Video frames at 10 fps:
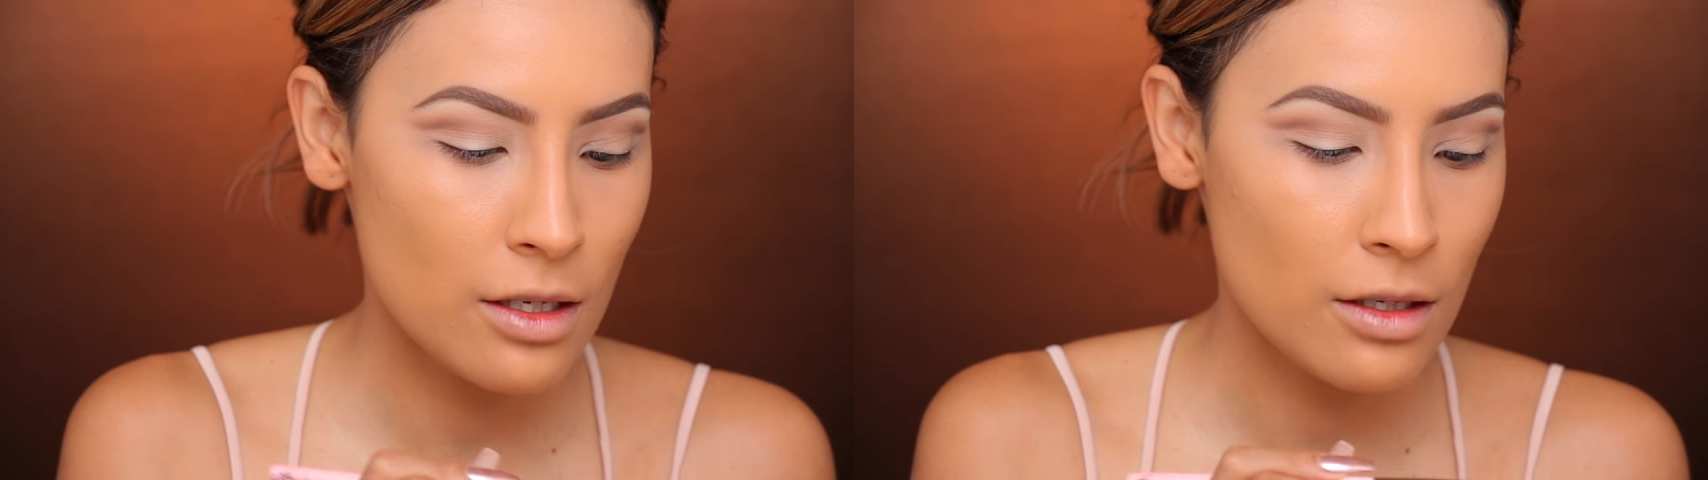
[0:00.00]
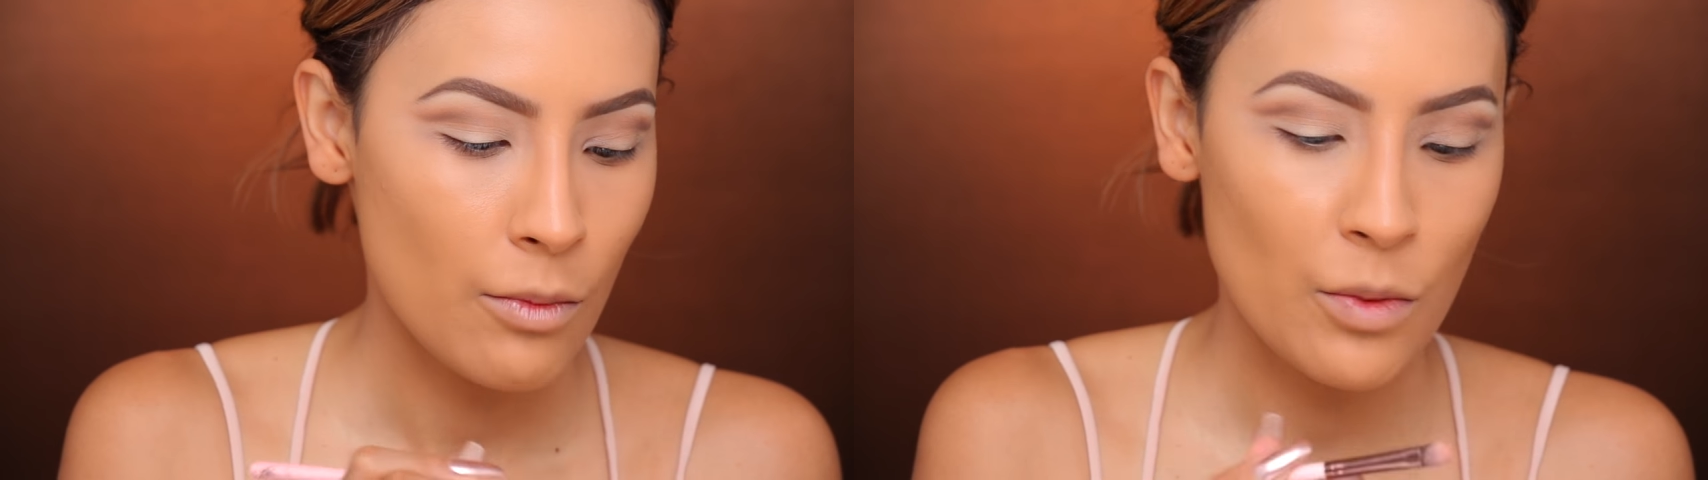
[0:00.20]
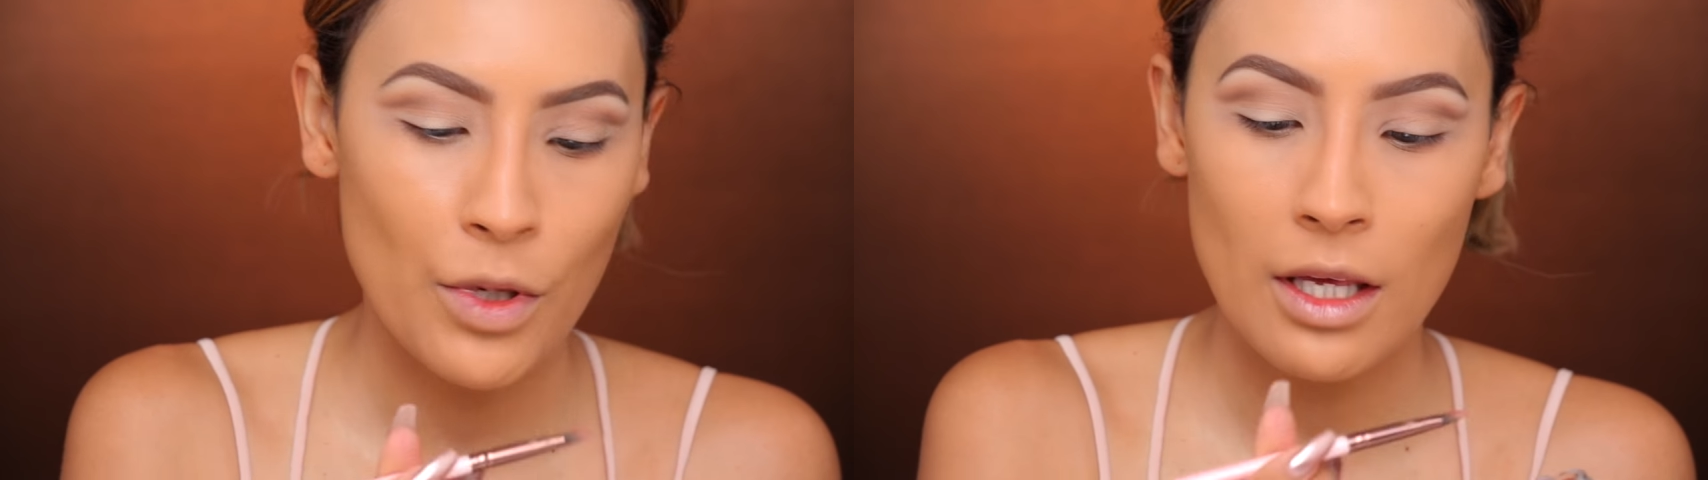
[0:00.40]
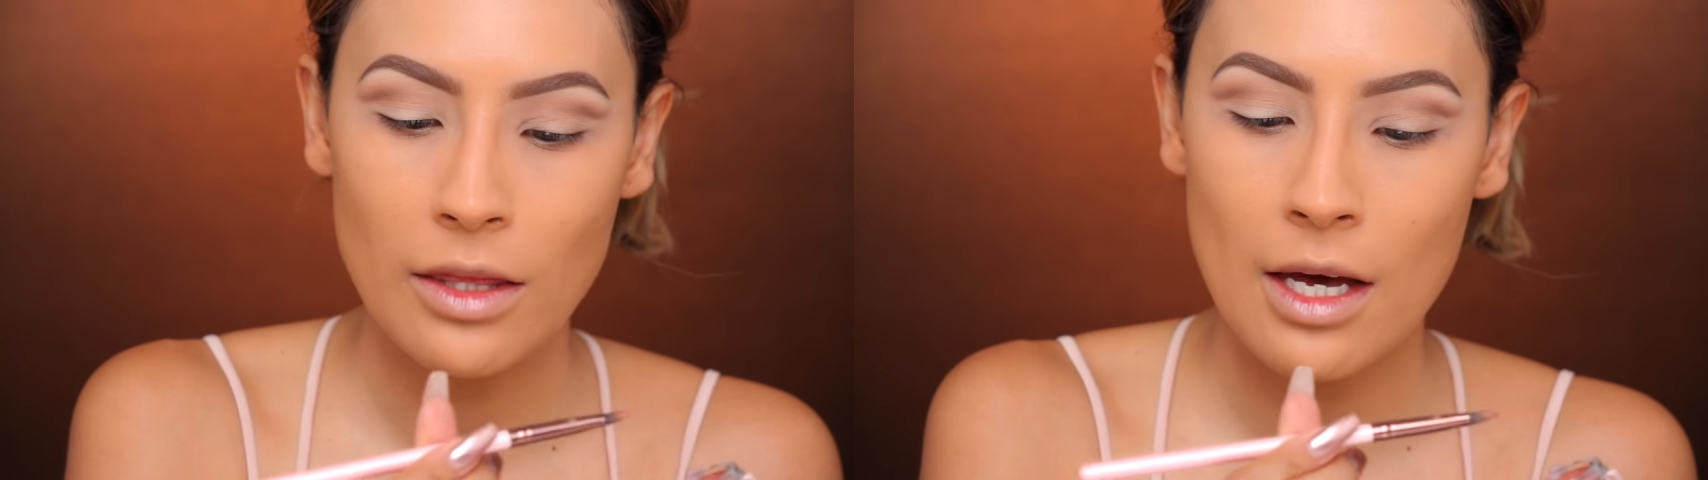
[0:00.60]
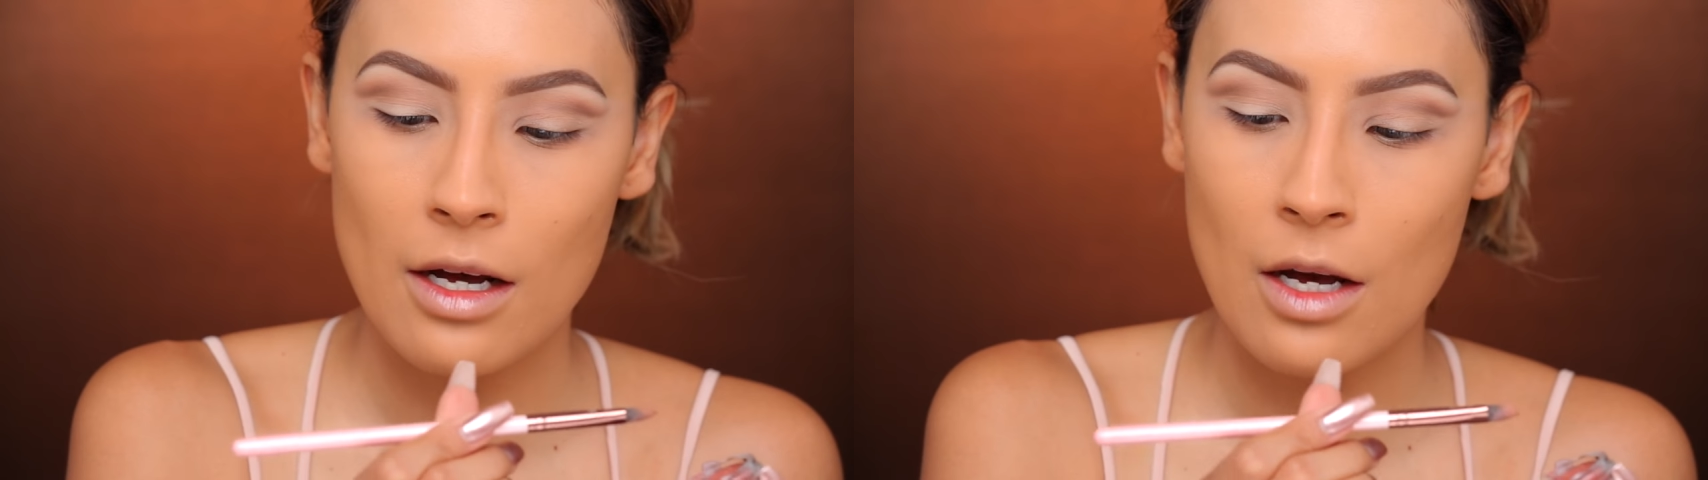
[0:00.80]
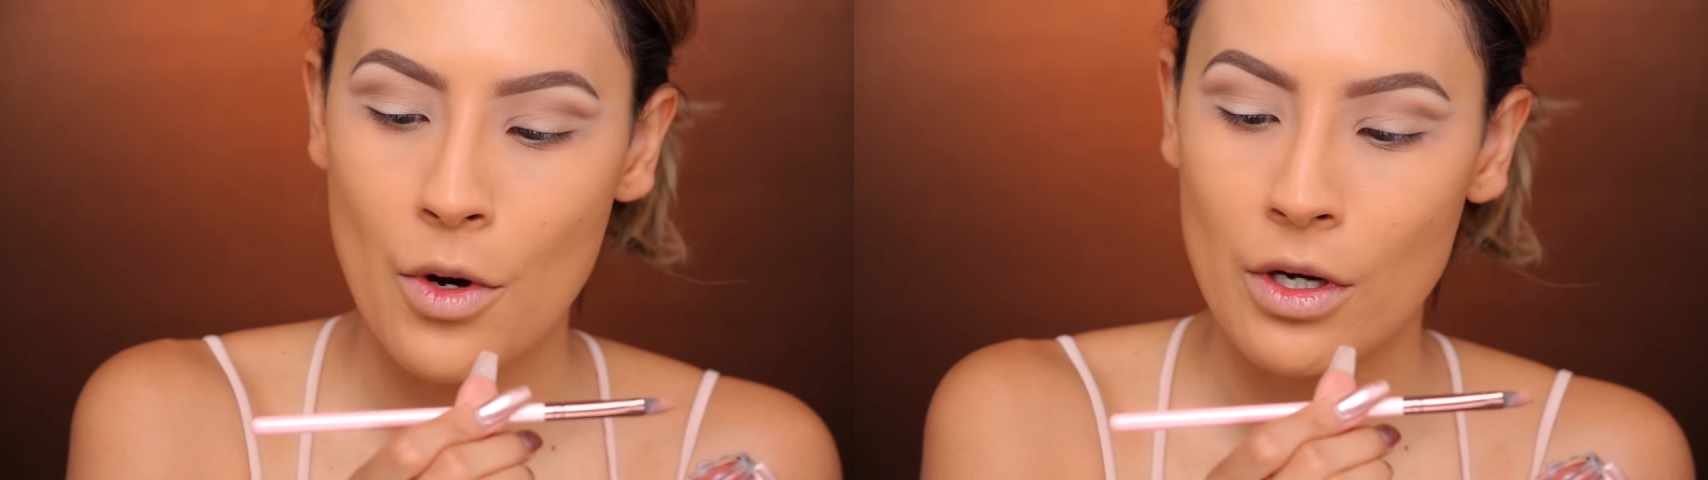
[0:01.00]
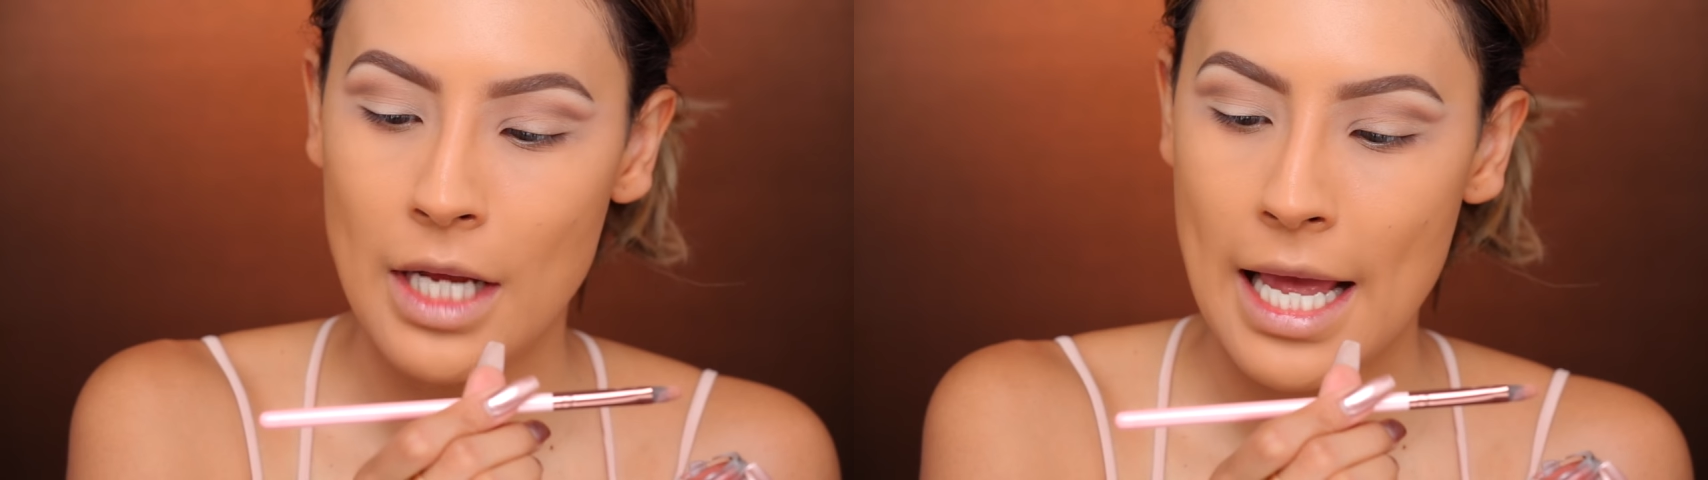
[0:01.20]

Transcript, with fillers: I'm gonna pick that up on